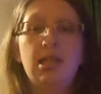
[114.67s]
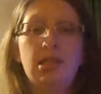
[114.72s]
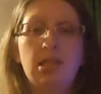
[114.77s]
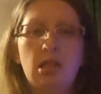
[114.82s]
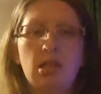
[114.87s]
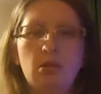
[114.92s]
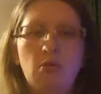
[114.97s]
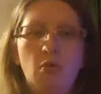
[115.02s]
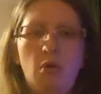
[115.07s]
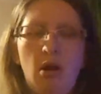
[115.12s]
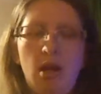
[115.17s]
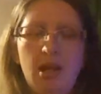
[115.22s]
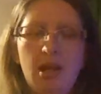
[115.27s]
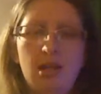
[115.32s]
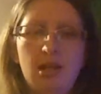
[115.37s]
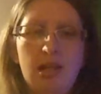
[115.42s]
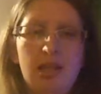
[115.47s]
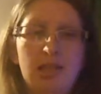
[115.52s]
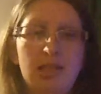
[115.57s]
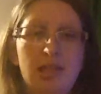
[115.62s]
it's quite
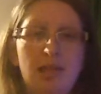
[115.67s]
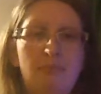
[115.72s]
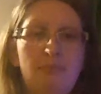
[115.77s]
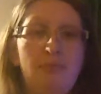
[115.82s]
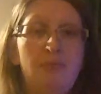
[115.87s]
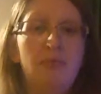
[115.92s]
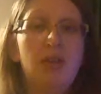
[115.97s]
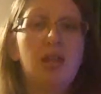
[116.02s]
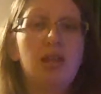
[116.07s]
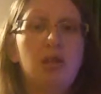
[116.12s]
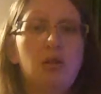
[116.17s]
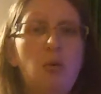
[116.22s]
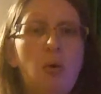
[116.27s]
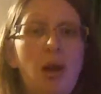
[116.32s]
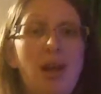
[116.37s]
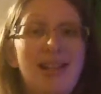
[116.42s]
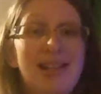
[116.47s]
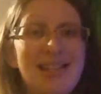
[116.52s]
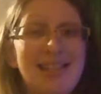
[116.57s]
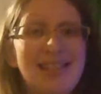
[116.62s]

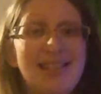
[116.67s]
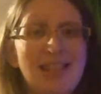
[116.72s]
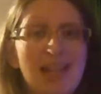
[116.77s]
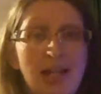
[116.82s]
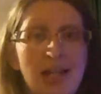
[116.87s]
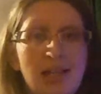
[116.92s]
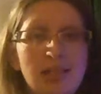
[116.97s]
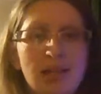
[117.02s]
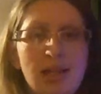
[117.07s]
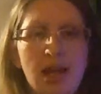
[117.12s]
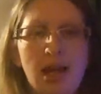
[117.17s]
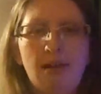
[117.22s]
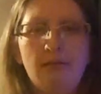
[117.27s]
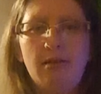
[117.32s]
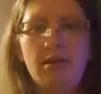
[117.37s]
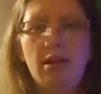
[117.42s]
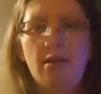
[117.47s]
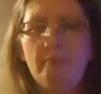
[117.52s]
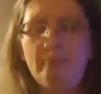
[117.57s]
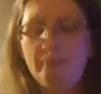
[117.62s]
a distinct
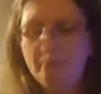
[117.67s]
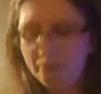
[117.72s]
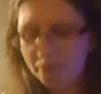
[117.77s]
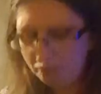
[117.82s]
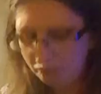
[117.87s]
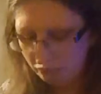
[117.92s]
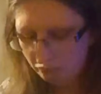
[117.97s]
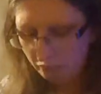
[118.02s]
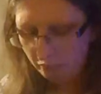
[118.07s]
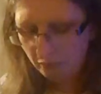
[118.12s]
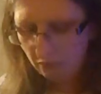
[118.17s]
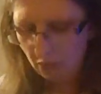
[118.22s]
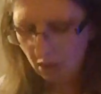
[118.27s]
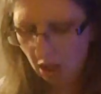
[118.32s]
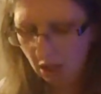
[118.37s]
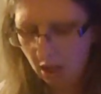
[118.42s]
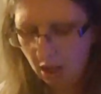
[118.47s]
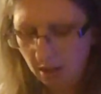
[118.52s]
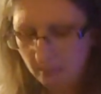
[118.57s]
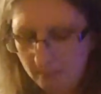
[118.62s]
carrier.
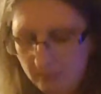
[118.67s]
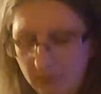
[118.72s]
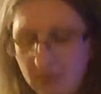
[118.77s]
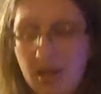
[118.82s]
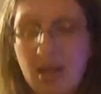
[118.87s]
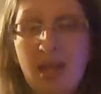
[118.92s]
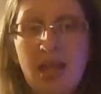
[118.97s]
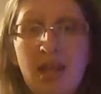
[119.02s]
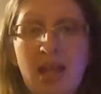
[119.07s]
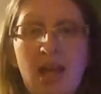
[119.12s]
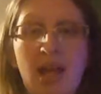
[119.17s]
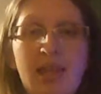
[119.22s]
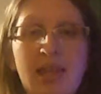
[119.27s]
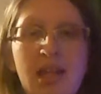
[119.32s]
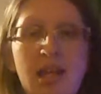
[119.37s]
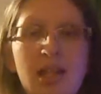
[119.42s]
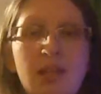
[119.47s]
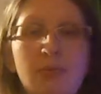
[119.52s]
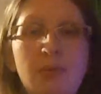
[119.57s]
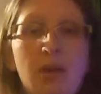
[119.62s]
And
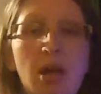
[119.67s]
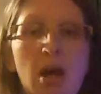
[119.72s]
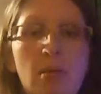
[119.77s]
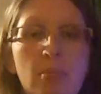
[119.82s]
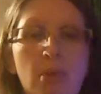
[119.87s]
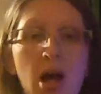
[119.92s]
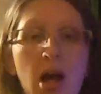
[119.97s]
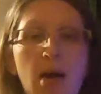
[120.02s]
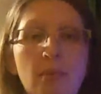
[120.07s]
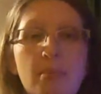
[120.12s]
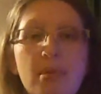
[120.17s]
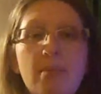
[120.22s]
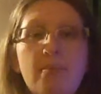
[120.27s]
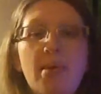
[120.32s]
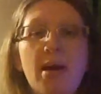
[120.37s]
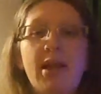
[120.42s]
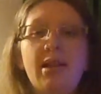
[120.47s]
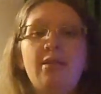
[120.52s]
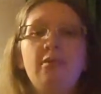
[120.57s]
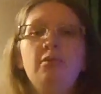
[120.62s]
then as we come up the
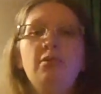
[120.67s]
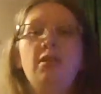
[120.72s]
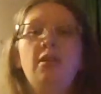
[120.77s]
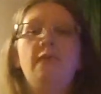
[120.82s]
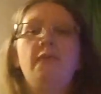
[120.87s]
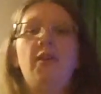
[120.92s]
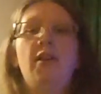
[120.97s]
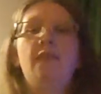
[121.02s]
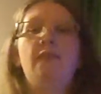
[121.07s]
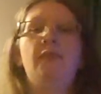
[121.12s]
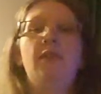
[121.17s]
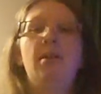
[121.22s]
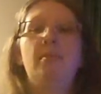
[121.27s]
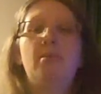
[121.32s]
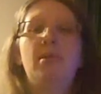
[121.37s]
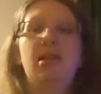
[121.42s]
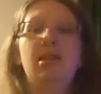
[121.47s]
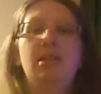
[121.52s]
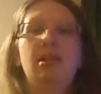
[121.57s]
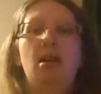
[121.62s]
panel, so if I flip
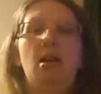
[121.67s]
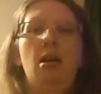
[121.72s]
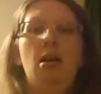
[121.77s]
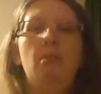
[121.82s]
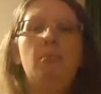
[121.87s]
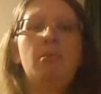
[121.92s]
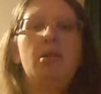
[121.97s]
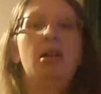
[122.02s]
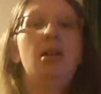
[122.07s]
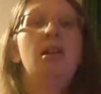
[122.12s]
this up,